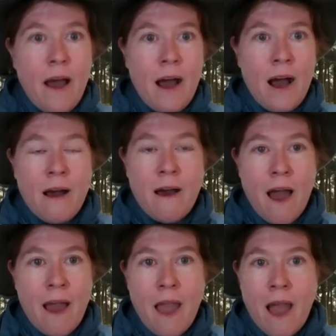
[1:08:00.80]
uh,
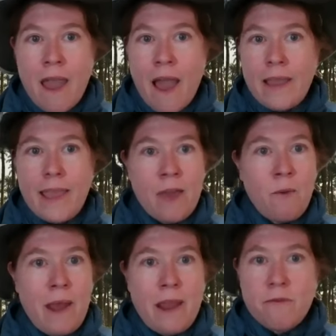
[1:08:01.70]
I, I, I, can't
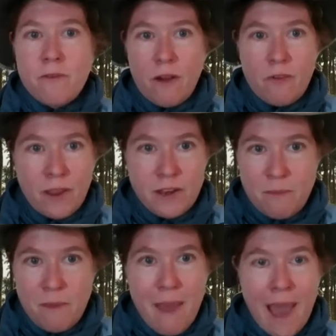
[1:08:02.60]
wait for our son to
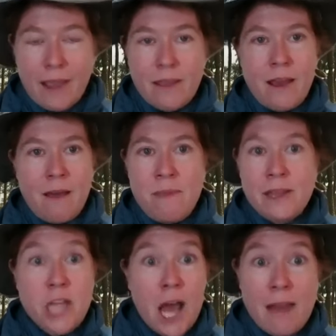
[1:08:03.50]
be back uh, being
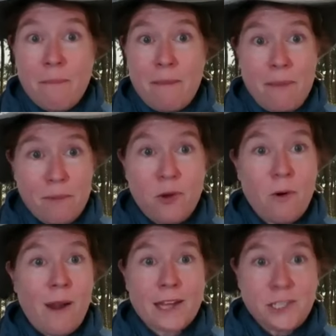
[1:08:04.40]
taught by people who
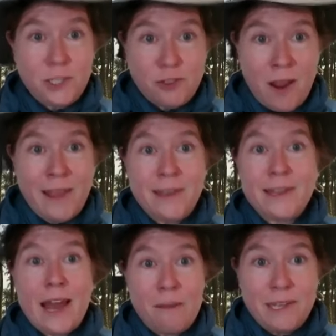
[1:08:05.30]
are actually trained and
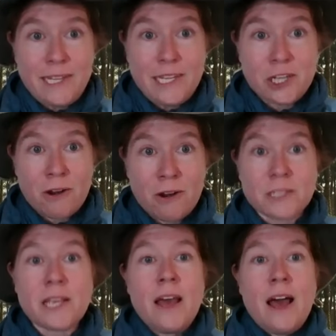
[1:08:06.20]
how to be
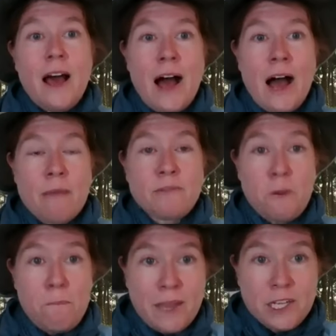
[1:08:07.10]
teachers um,
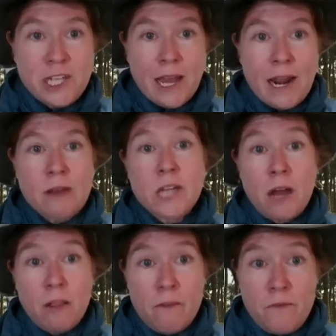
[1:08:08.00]
so big shout out to
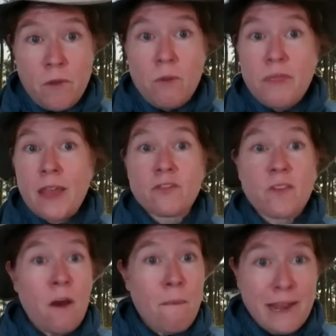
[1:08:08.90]
all of you thanks
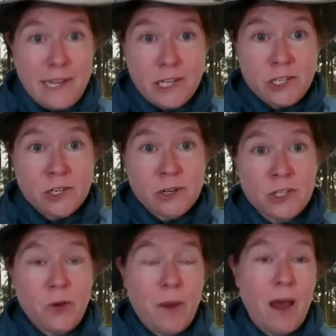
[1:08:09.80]
to all my teachers
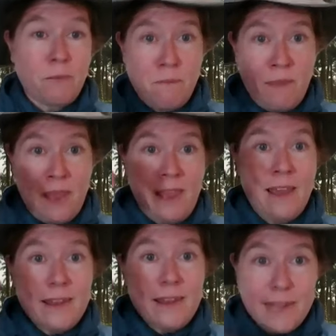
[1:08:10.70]
who helped me
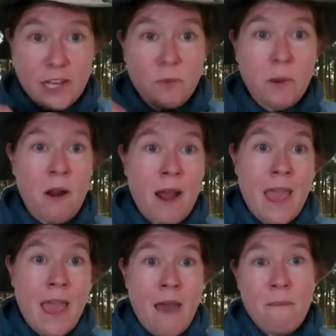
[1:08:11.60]
to get to where i
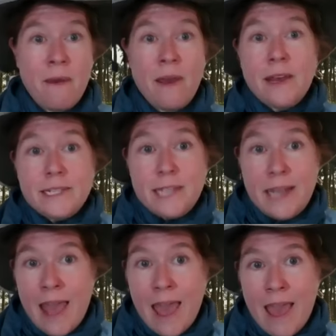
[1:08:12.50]
am
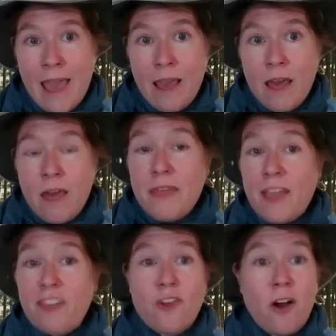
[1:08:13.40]
today
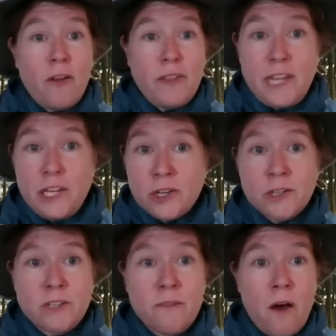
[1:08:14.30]
thanks to all the
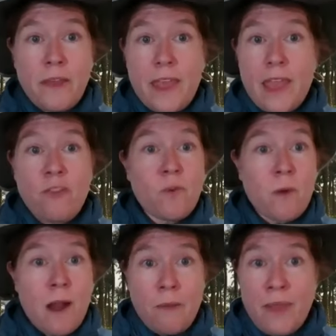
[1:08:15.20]
teachers of all the kids who are
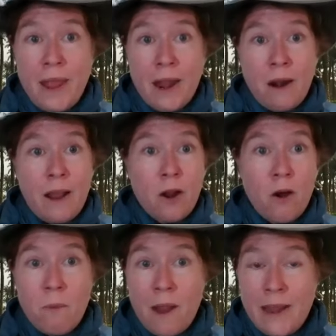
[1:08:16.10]
out there at
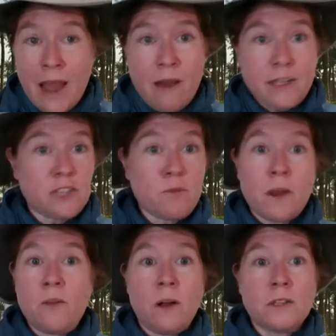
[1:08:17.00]
home right now i just want
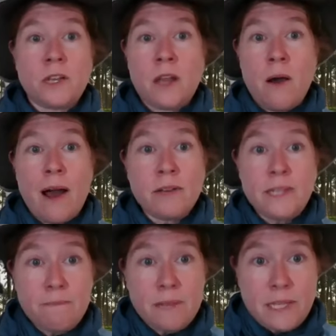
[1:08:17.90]
you all to know how
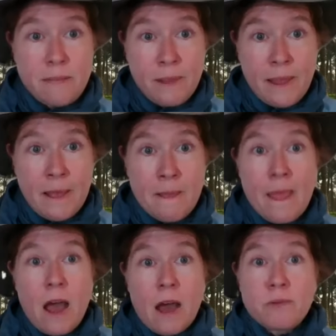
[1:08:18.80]
deeply deeply
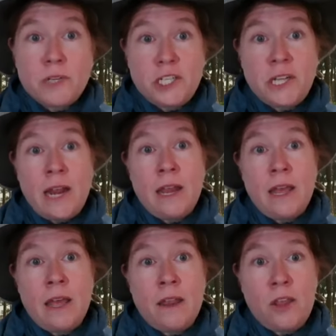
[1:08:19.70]
appreciated
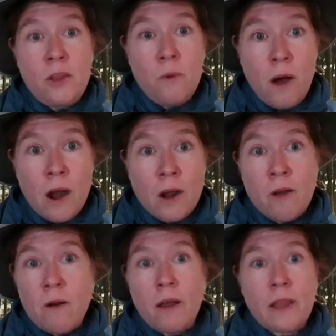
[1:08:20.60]
you are
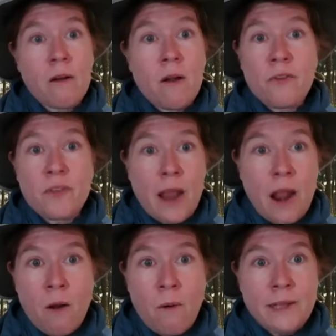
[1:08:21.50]
you're all heroes and
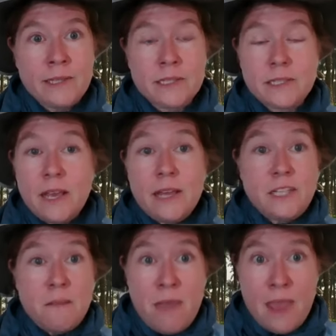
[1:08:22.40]
heroines
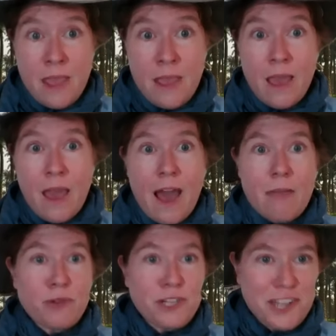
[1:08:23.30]
to me. I
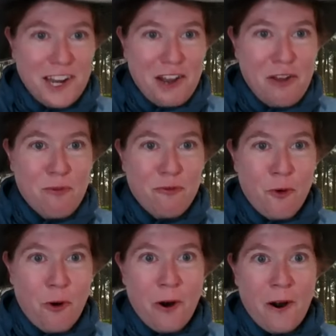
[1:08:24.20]
appreciated you
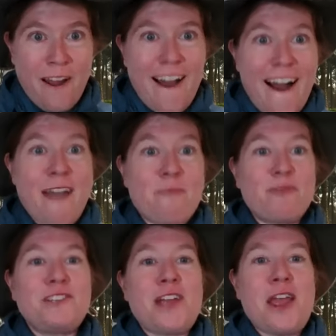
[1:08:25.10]
before. I
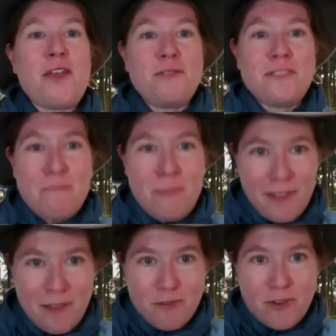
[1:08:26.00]
appreciate you to the
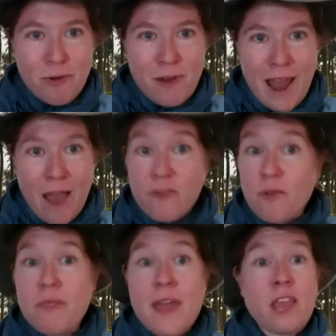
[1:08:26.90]
millionth degree now. So
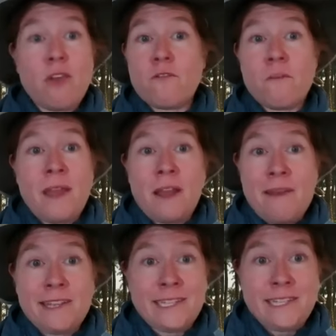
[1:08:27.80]
thank you for being
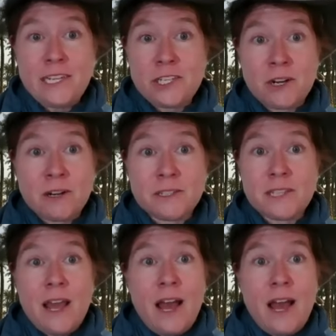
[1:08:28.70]
amazing teachers.